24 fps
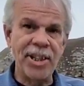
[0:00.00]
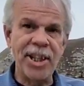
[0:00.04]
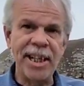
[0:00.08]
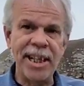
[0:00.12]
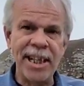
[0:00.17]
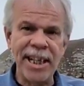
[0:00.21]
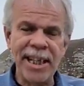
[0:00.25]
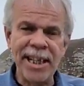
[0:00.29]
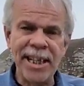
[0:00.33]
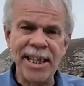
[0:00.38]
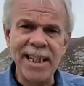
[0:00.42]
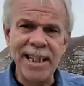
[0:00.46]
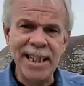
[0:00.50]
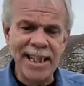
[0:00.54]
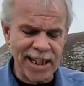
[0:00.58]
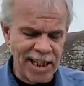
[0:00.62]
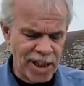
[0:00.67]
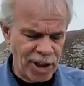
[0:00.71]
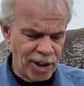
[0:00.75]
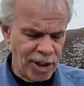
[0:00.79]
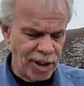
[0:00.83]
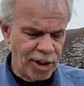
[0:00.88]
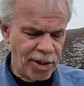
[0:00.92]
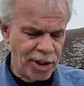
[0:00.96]
the
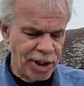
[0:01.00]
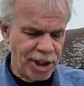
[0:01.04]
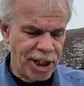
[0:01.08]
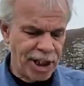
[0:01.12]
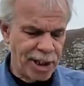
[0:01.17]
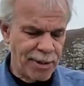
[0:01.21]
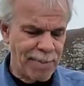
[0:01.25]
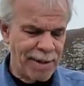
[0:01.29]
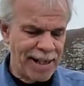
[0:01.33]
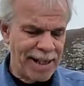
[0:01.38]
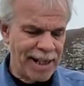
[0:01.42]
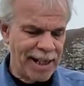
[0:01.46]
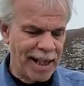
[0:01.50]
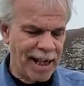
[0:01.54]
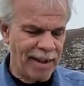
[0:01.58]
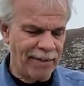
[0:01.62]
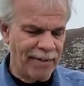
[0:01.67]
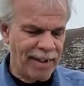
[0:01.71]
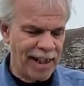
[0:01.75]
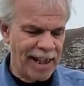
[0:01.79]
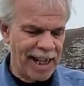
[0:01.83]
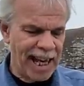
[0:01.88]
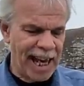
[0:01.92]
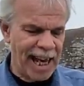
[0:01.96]
Indians used to speak
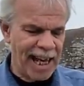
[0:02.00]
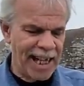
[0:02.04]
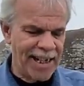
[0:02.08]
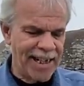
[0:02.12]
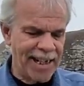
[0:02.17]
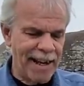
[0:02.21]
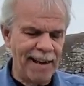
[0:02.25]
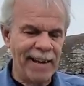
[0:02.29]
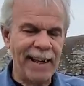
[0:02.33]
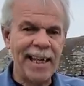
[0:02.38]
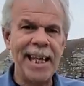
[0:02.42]
of it as